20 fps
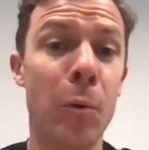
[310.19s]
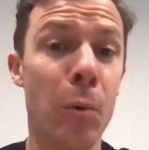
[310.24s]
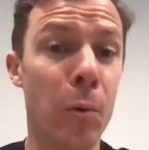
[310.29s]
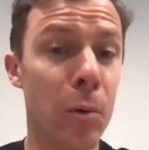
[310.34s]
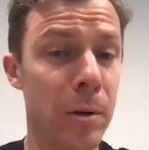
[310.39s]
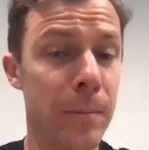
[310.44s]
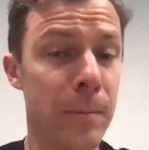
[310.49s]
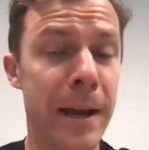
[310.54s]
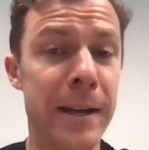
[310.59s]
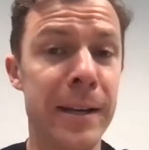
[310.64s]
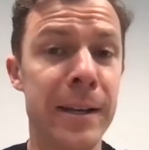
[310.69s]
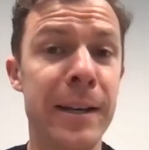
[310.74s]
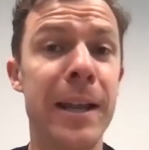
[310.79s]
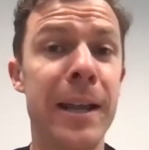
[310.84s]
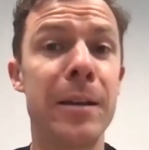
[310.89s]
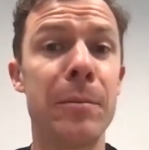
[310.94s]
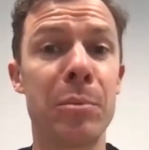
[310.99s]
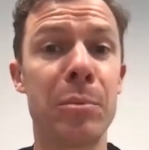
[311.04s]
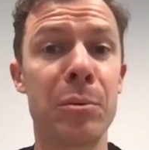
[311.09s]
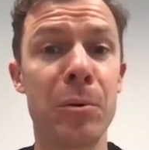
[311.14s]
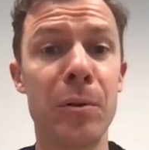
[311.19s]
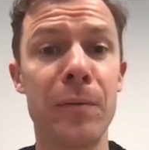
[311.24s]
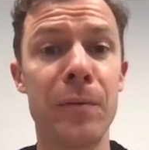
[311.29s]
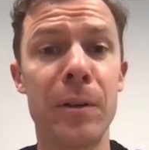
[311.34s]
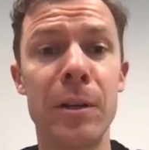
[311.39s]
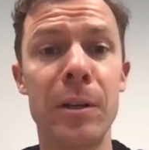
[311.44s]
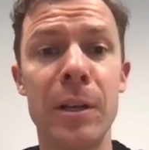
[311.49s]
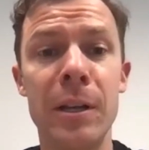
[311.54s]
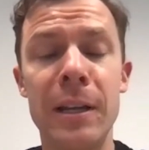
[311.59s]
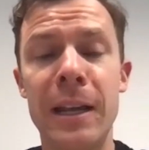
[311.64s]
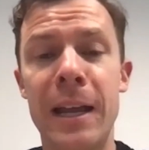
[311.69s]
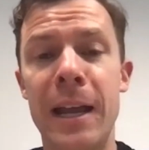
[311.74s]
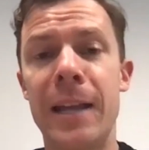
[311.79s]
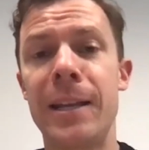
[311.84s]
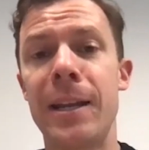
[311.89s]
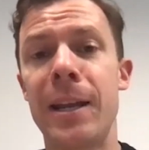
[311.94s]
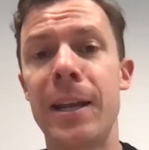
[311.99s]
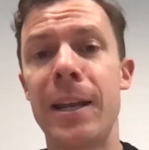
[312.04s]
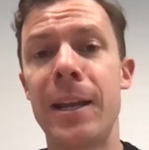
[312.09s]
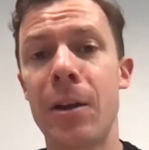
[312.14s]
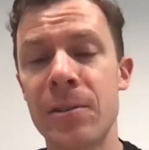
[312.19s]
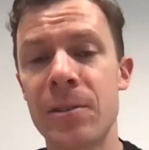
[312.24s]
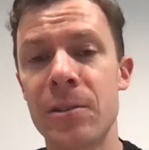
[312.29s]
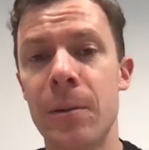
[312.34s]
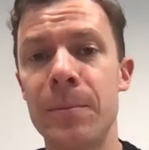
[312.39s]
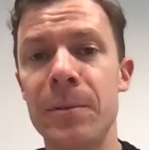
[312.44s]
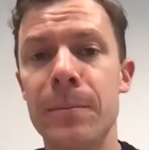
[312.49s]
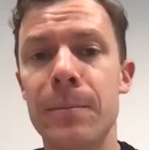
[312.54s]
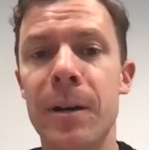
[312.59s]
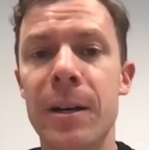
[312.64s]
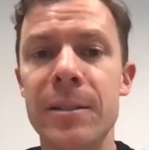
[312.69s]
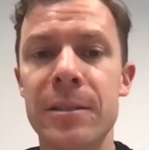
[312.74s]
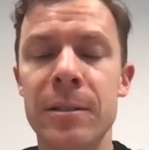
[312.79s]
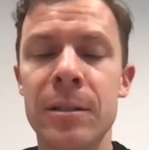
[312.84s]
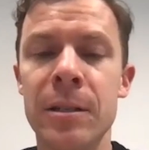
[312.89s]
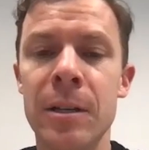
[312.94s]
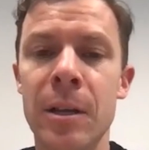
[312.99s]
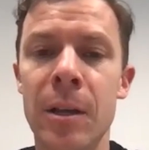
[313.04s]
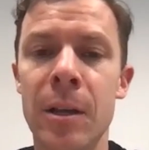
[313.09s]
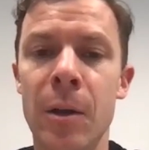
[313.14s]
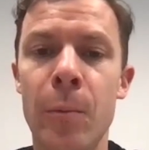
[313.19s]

automate it and improve it and then cost optimize it,